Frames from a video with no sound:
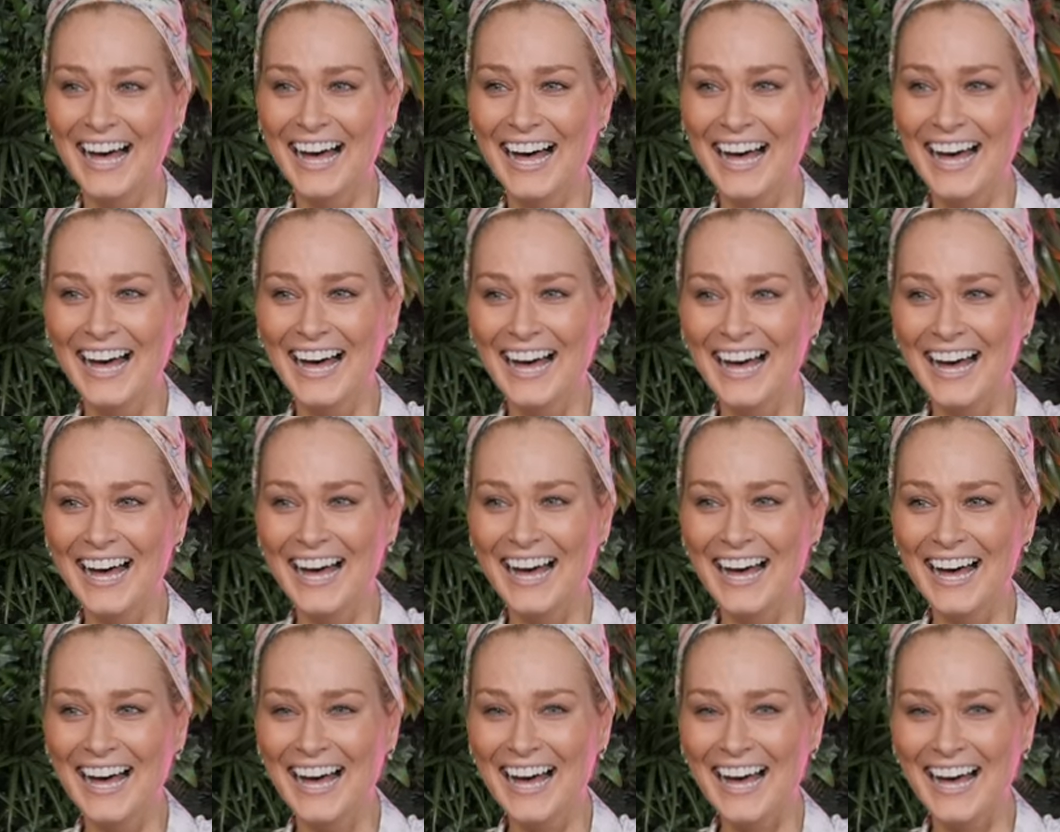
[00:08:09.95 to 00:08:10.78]
You're thinking
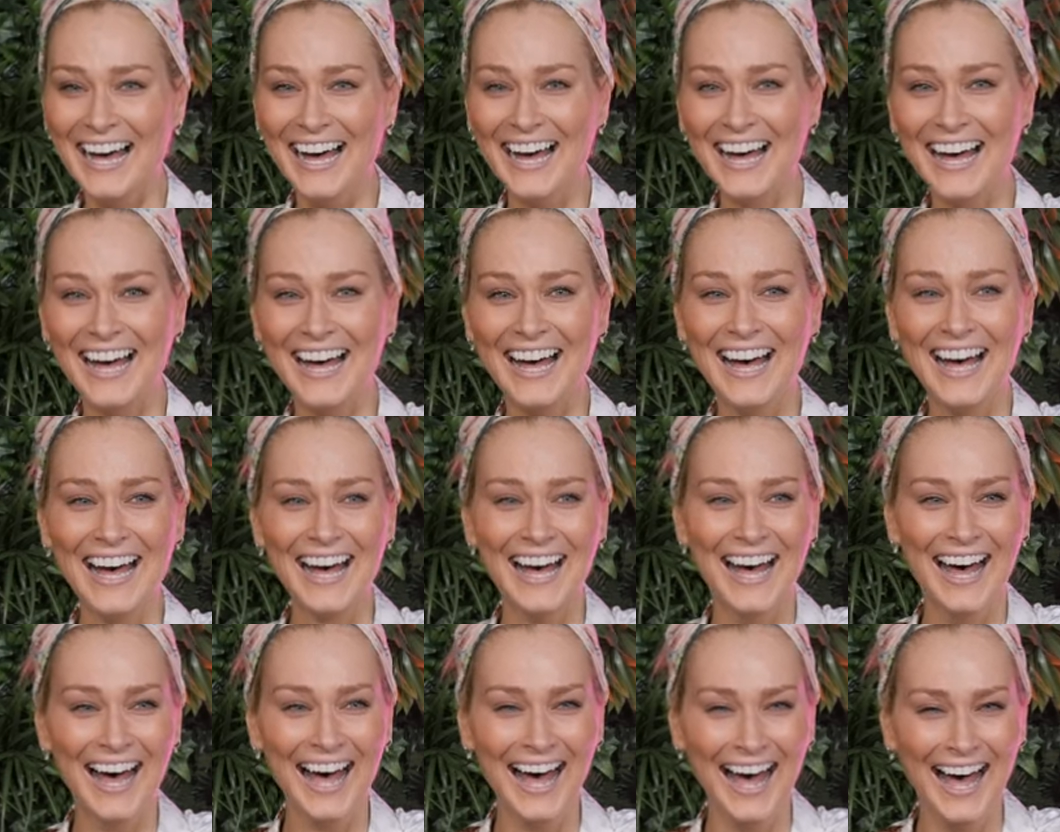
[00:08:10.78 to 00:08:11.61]
of this is the
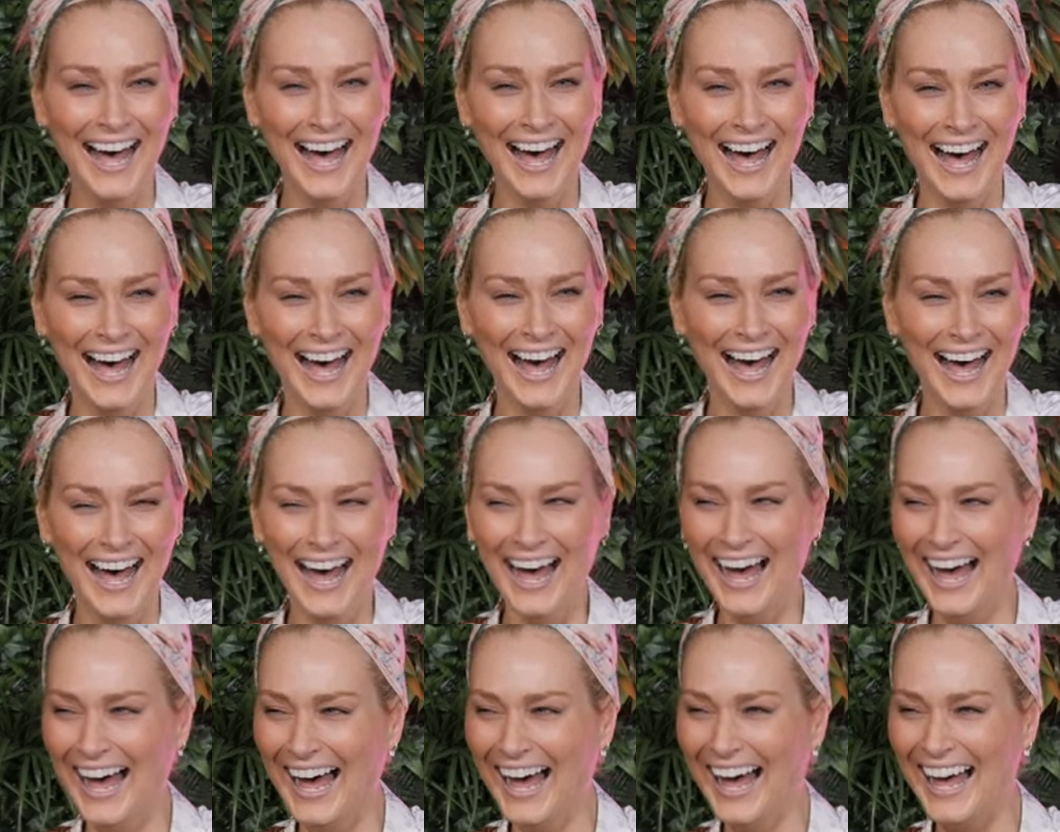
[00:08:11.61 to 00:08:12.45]
church. This
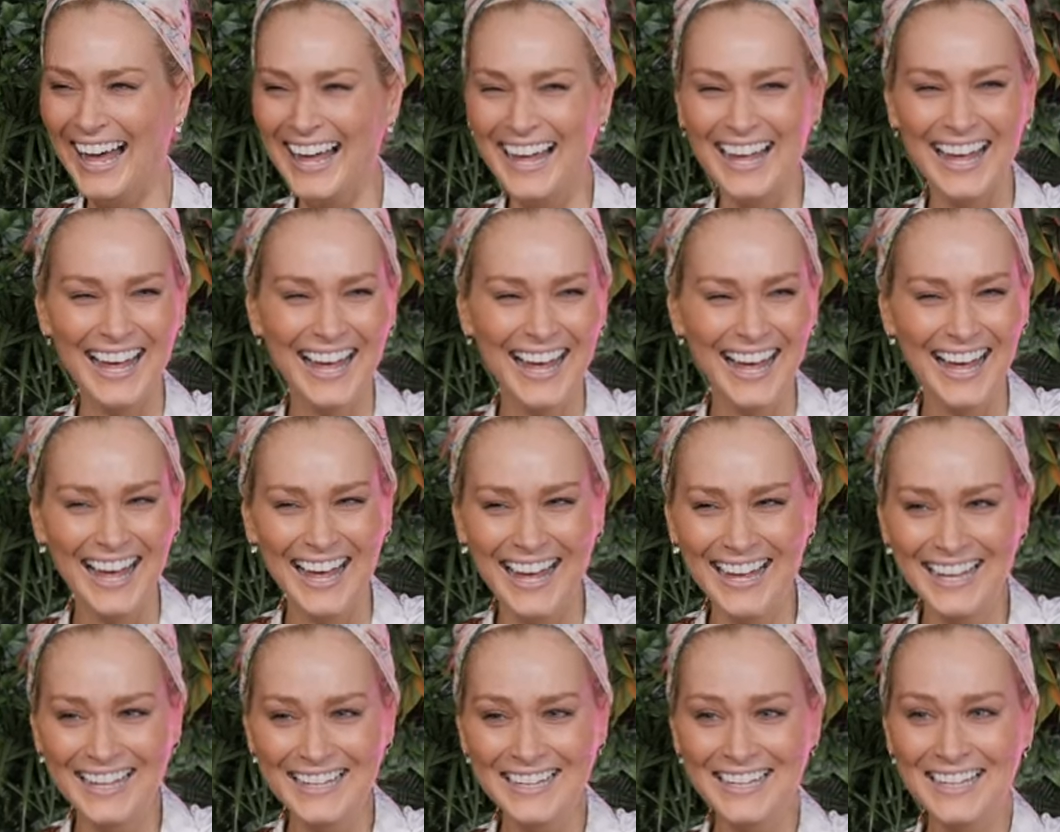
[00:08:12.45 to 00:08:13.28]
is the steeple.
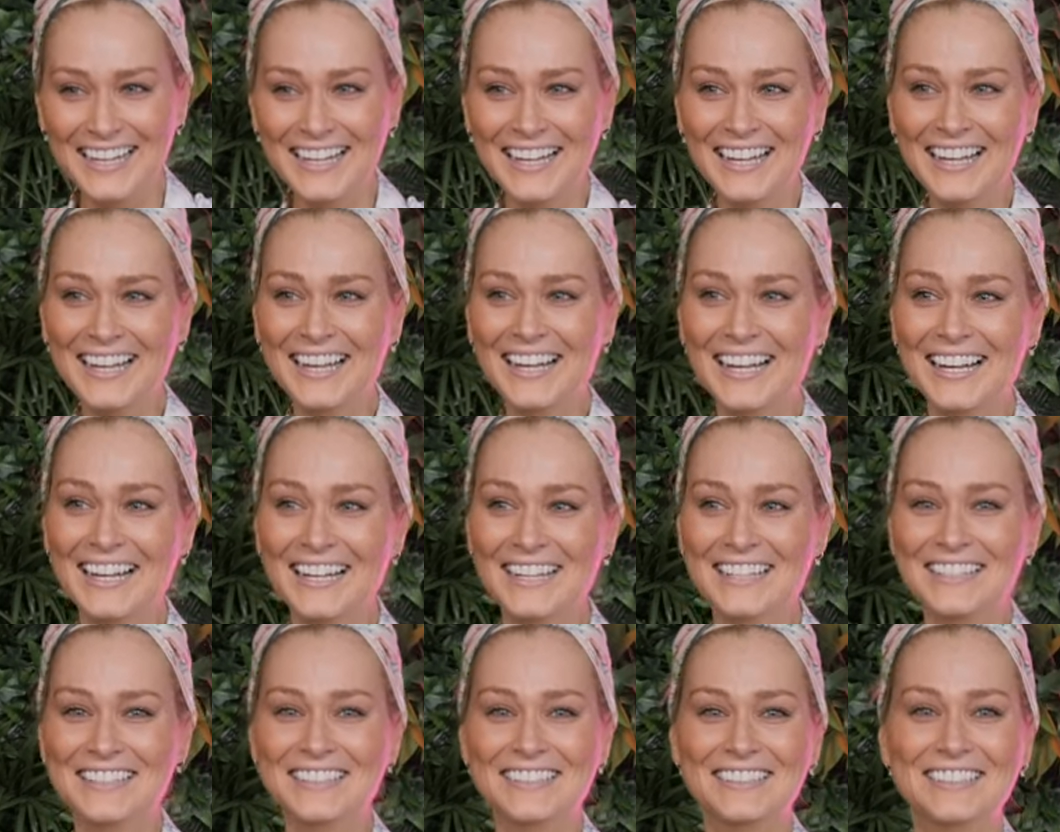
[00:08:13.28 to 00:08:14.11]
Open the doors and see
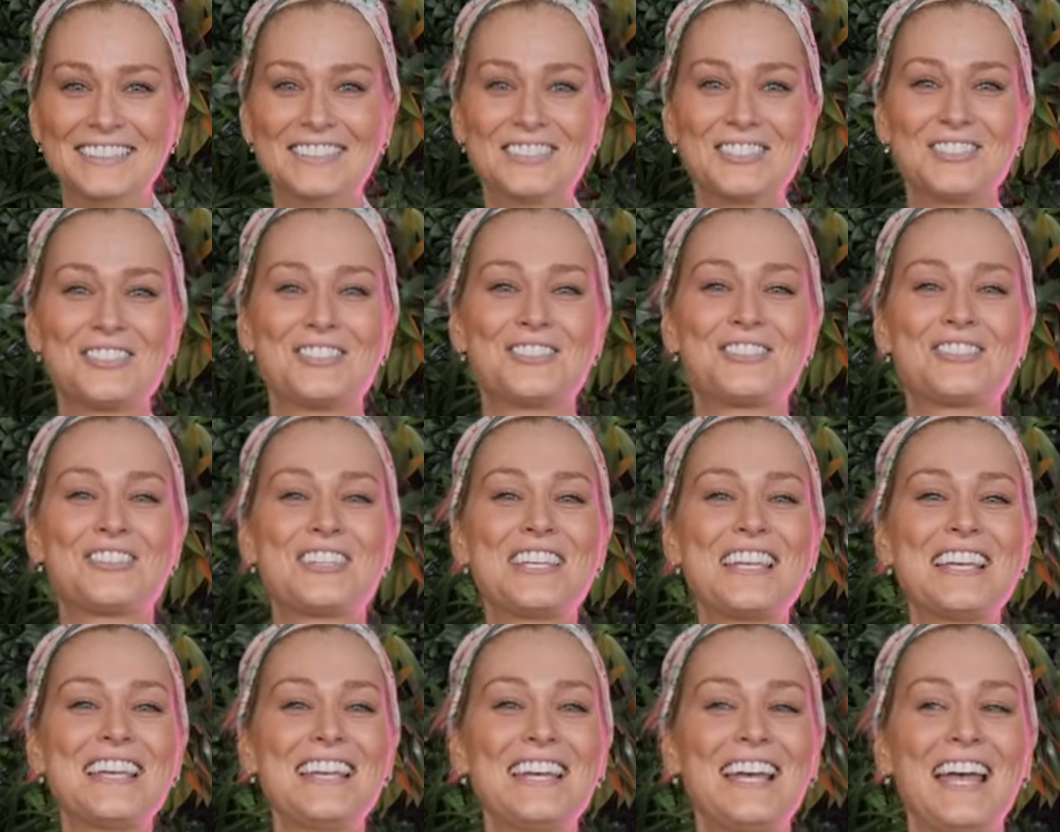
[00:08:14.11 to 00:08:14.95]
all the people.
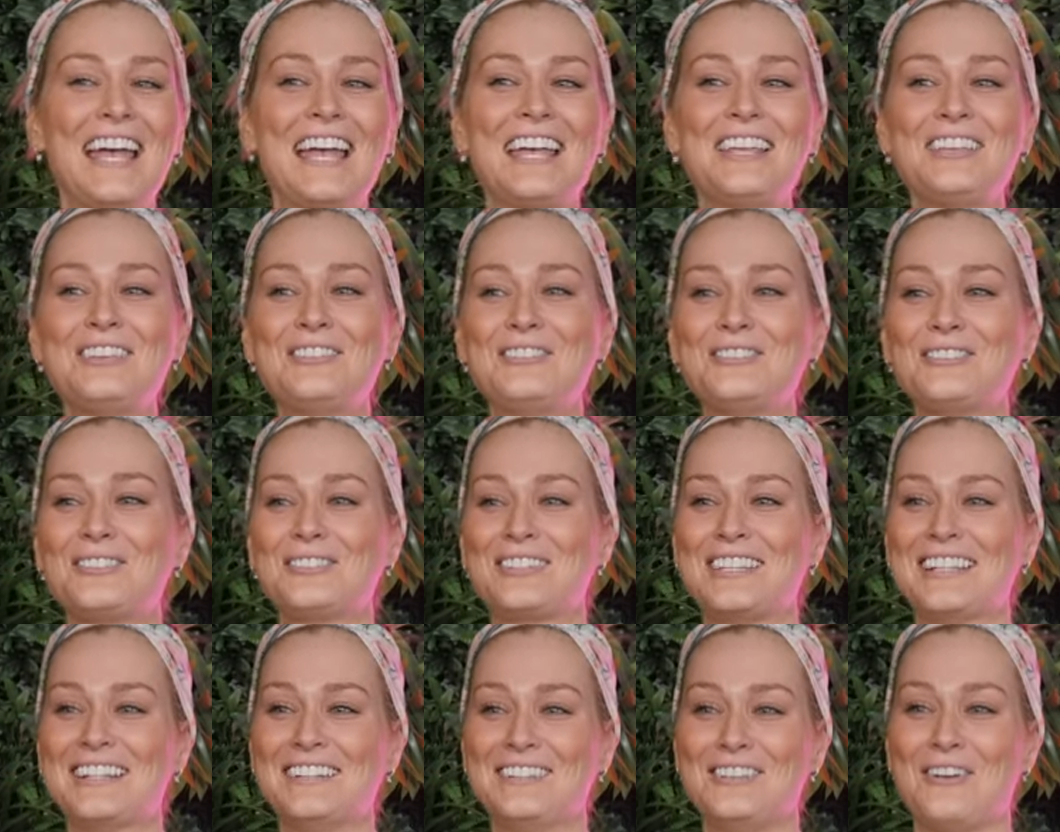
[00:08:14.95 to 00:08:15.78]

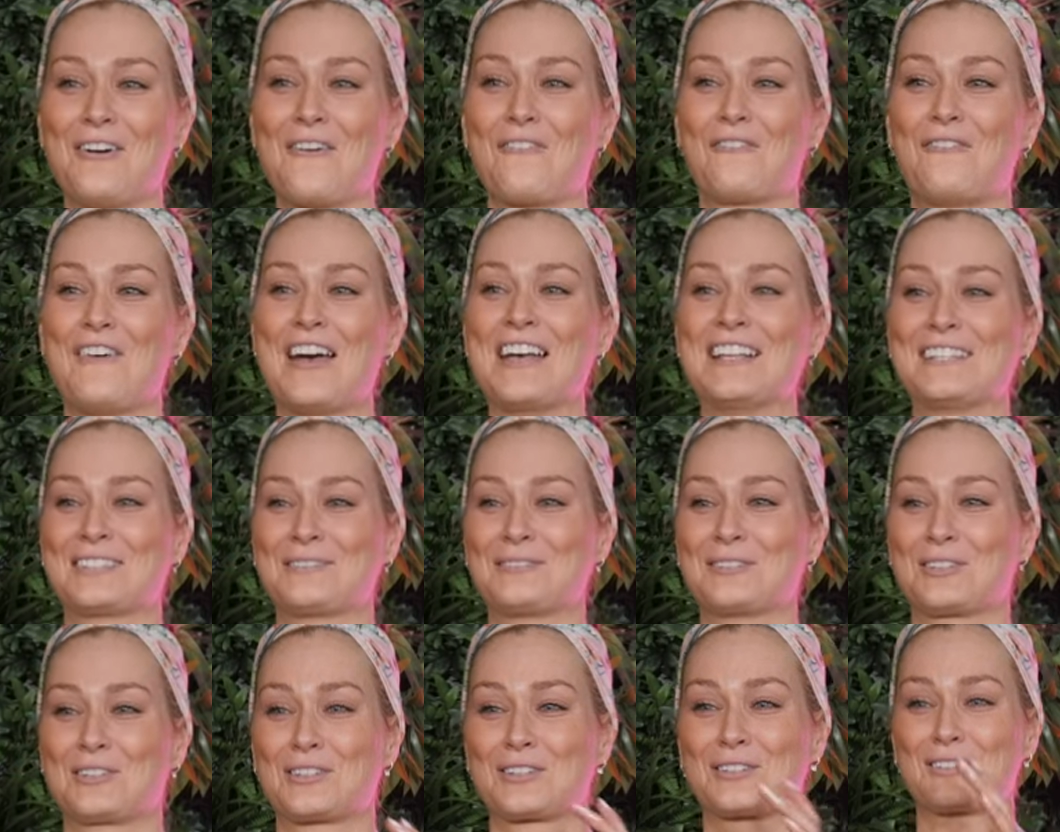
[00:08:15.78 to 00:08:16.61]
Your
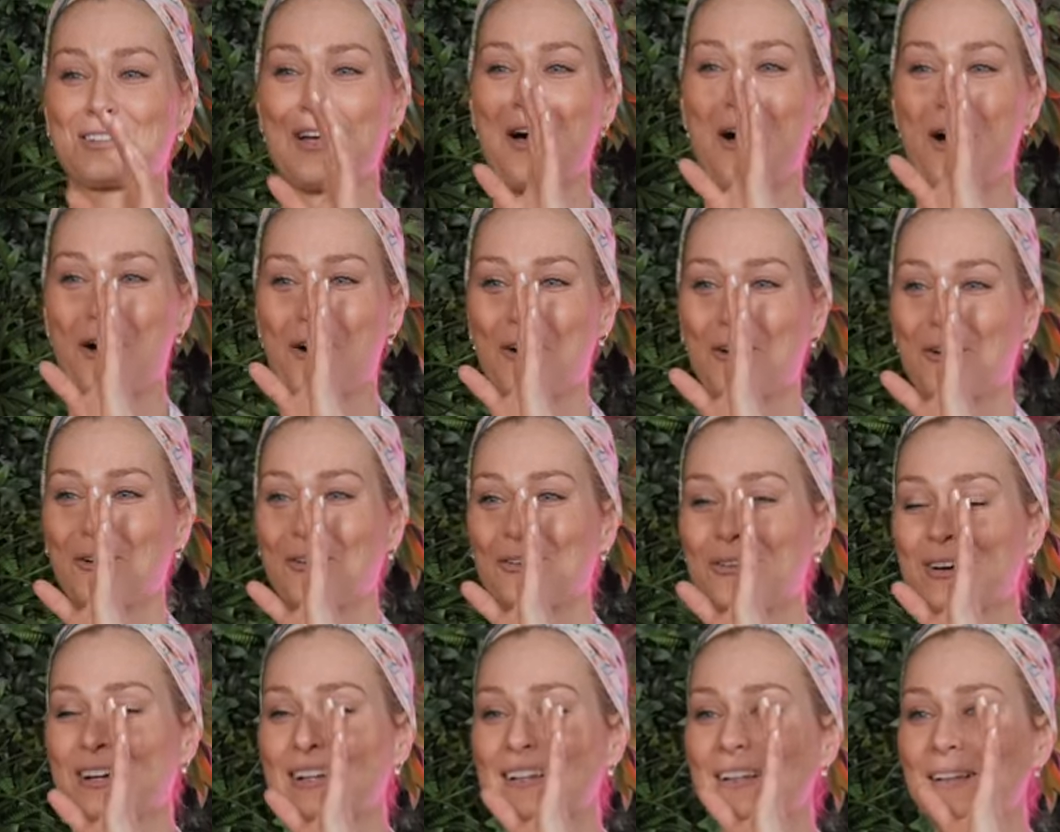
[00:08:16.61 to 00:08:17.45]
face is
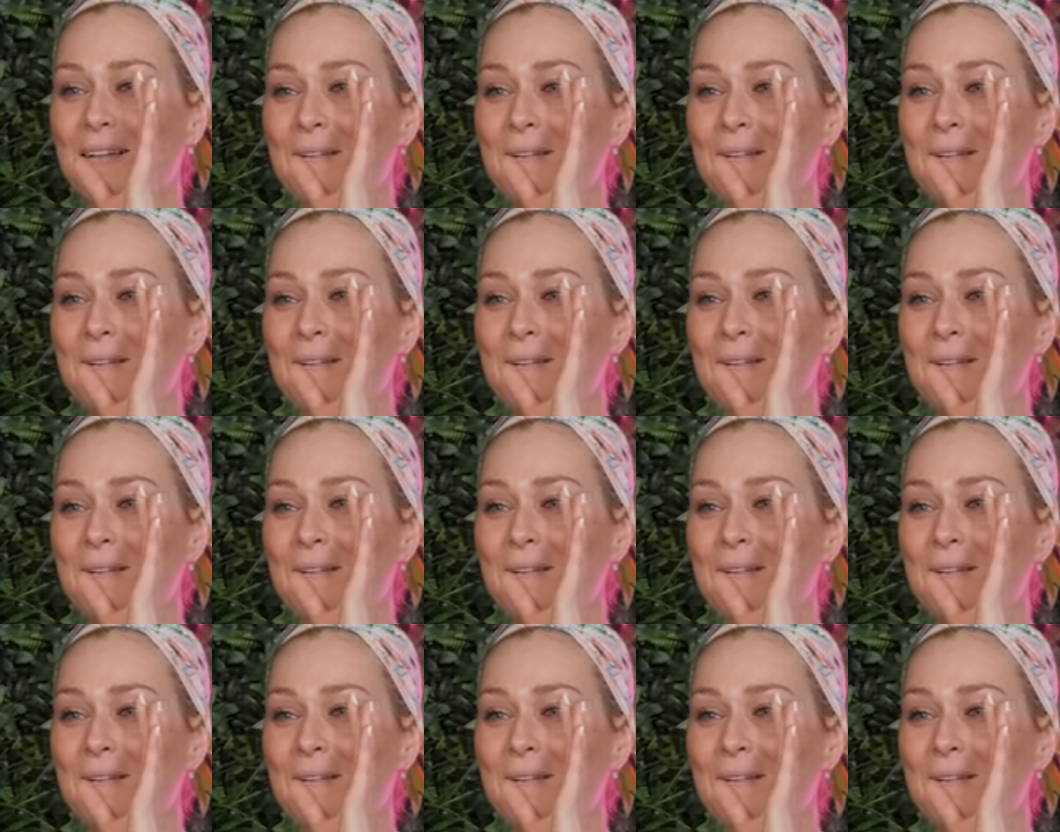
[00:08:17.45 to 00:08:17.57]
so.